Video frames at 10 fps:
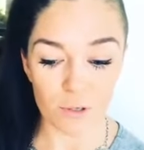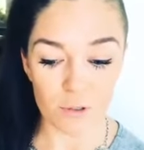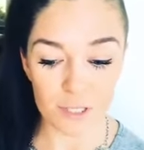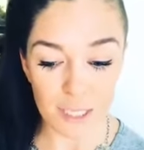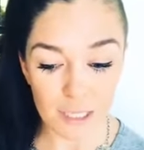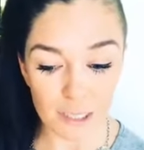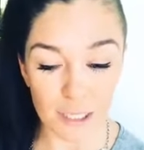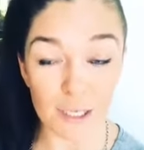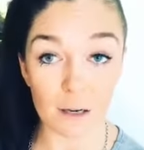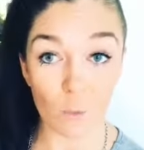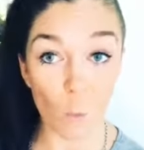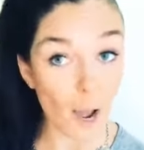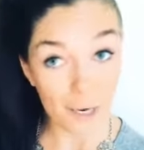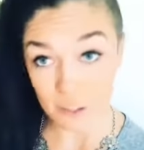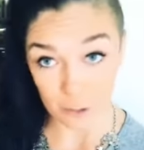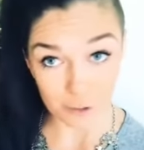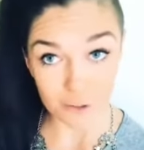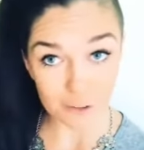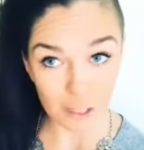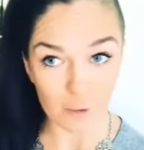Secondly, why
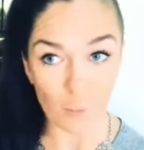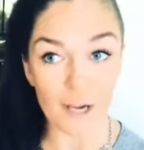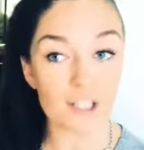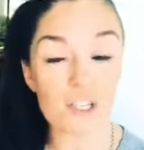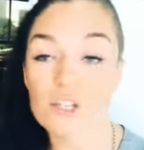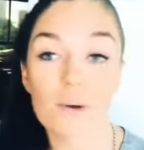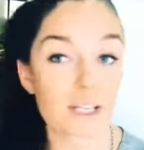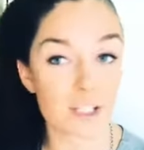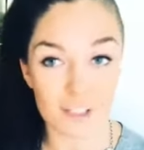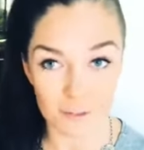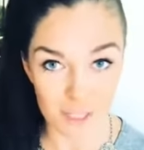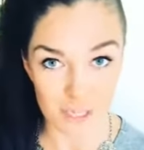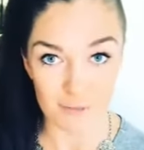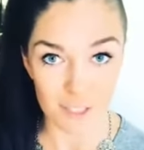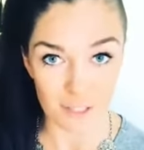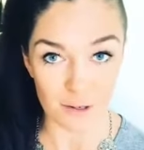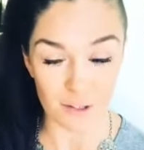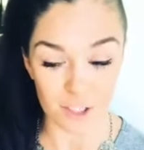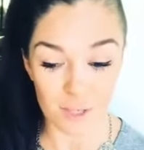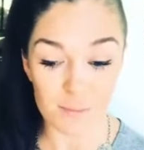you? Like, why should you actually receive this
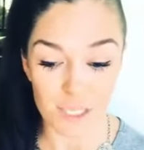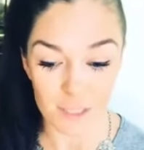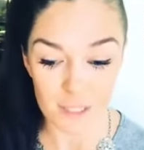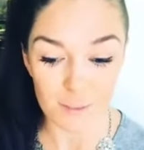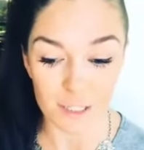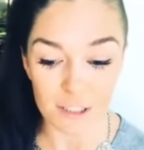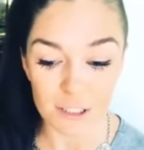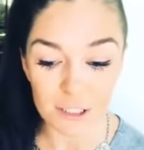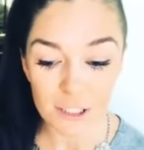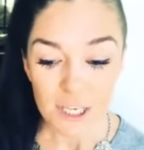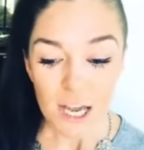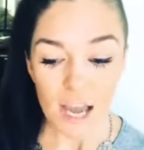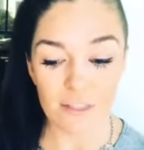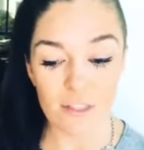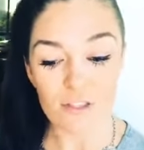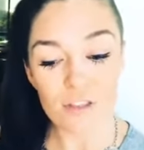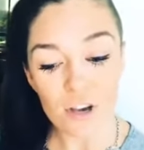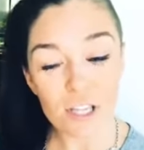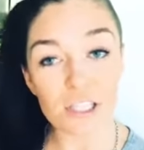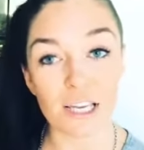scholarship? Tell us about you. And then
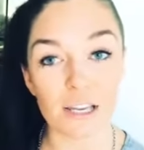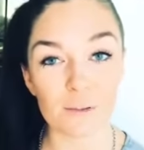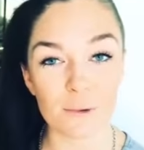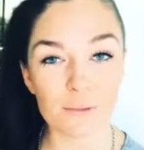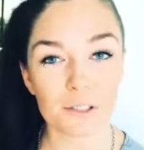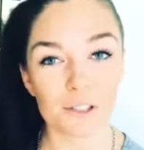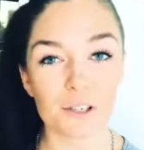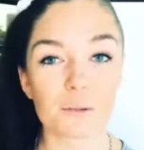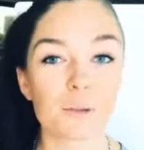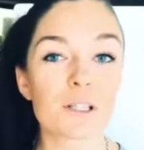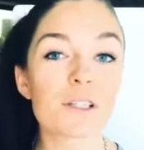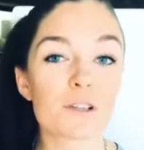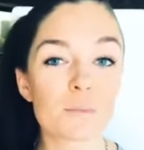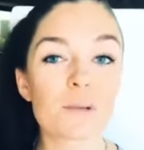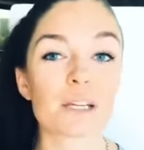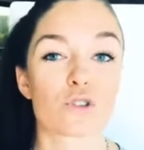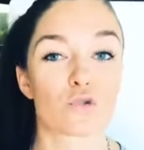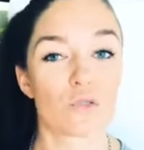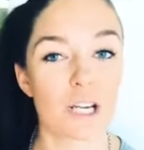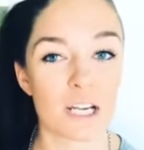thirdly, we want to know what is your big
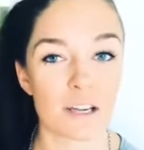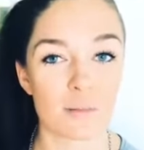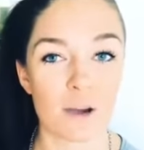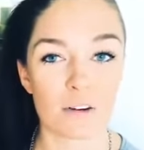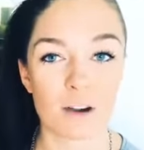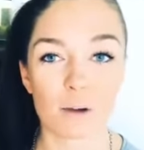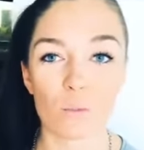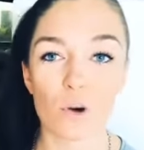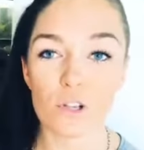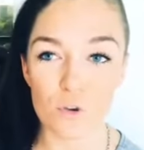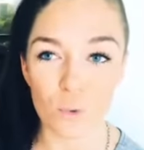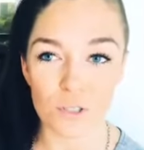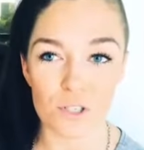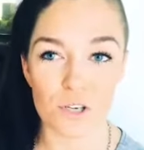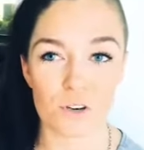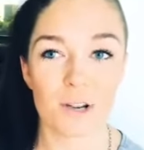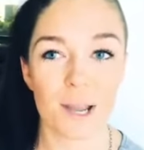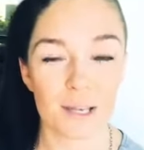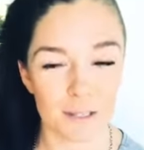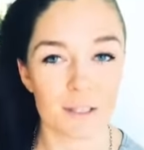dream around you want to
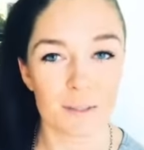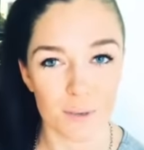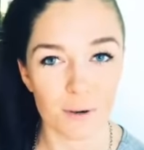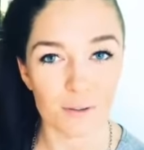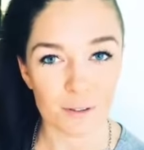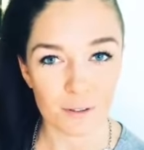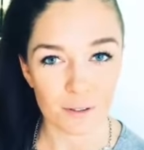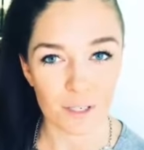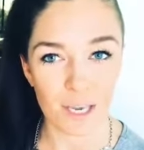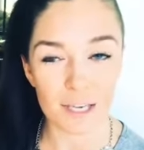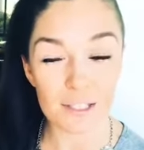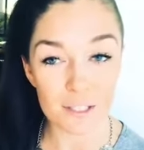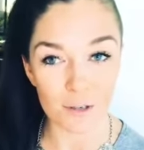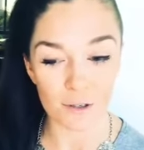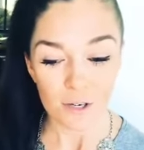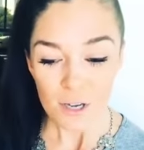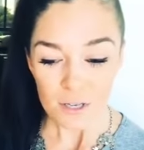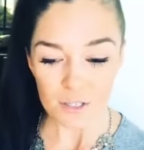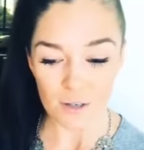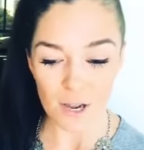create in this world. Okay, so
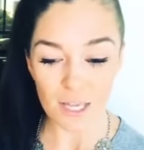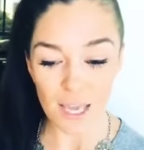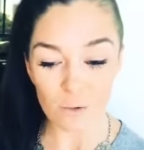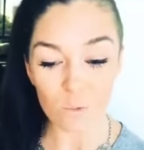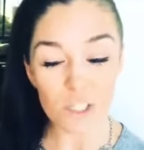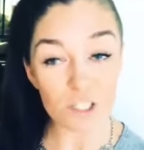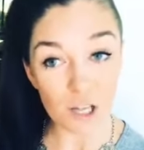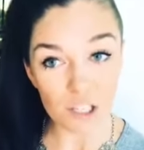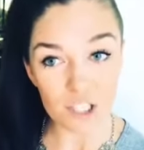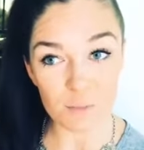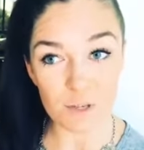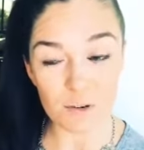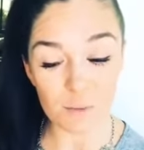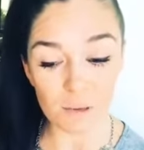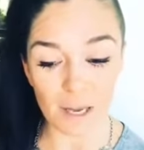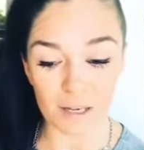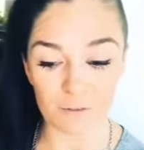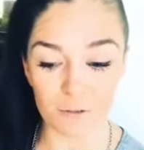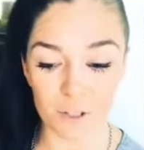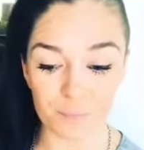so again, which scholarship are you applying
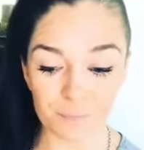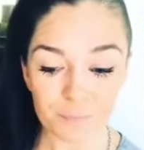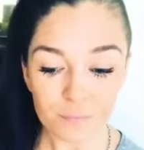for?